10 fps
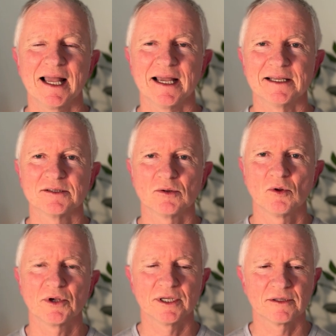and
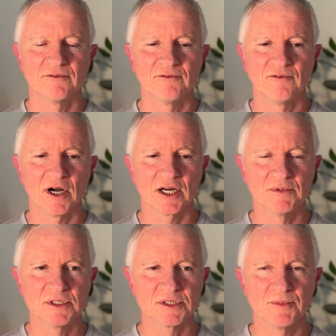look at
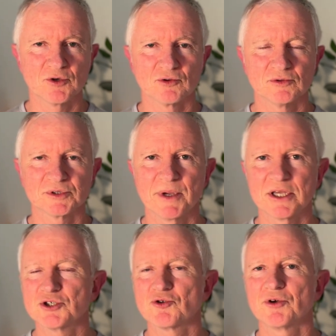vitamins, minerals,
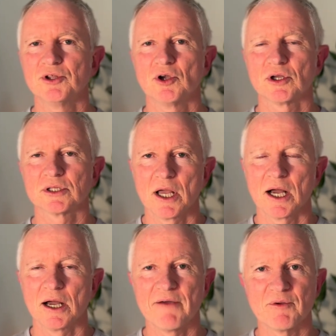making sure you're not
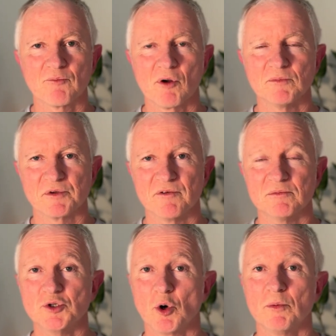having problems with
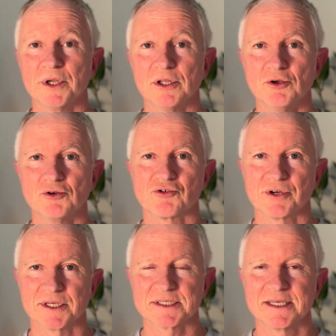absorbing
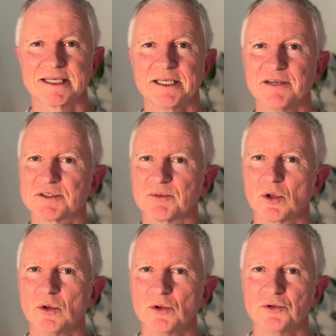nutrients. This can give some
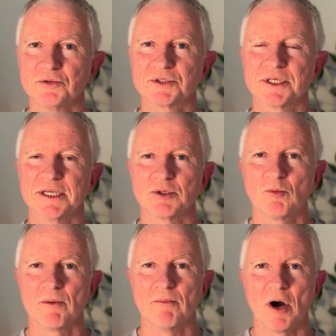clues into
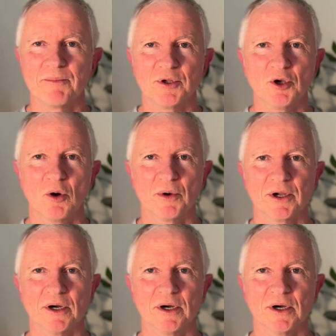what might be going